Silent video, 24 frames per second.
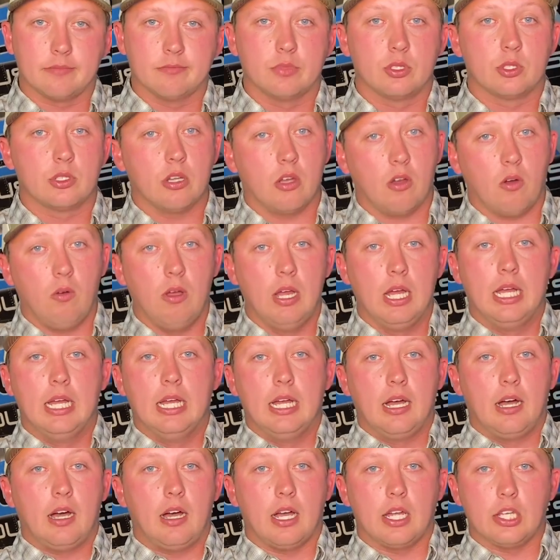So
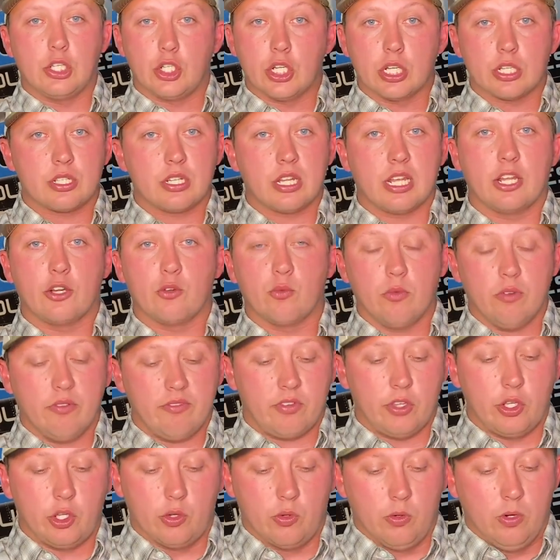just in
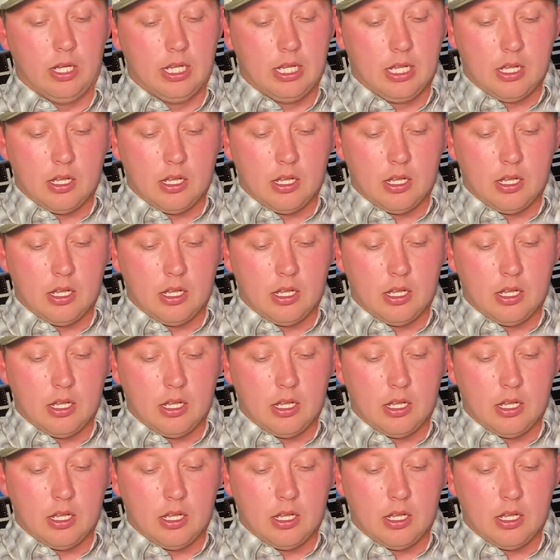review,